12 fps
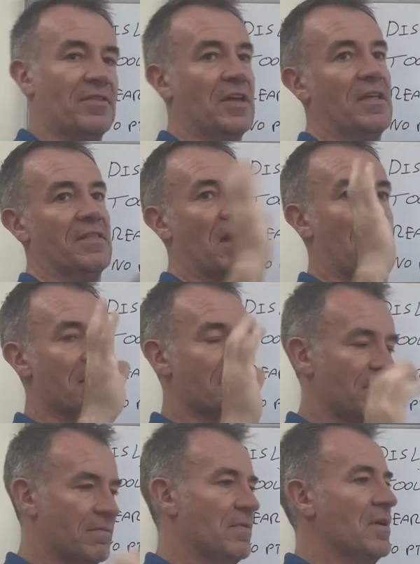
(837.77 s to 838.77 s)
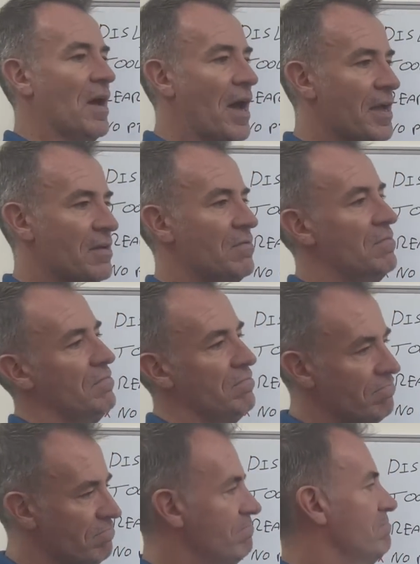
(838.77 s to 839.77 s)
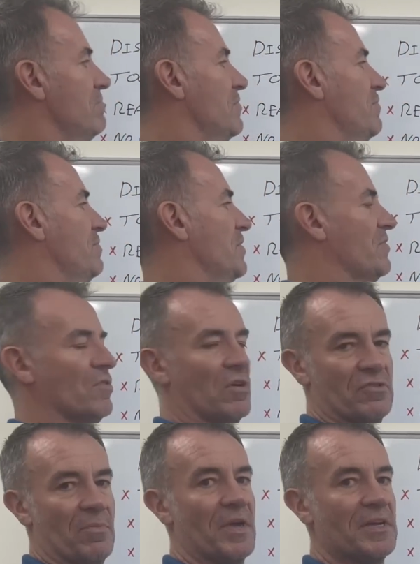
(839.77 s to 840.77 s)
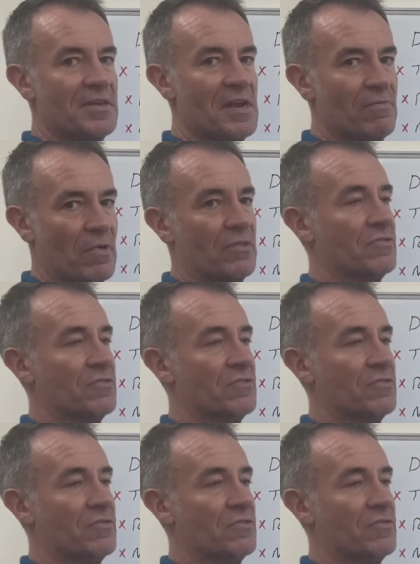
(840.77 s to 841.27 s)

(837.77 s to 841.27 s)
to get the height. Height is not so big deal for us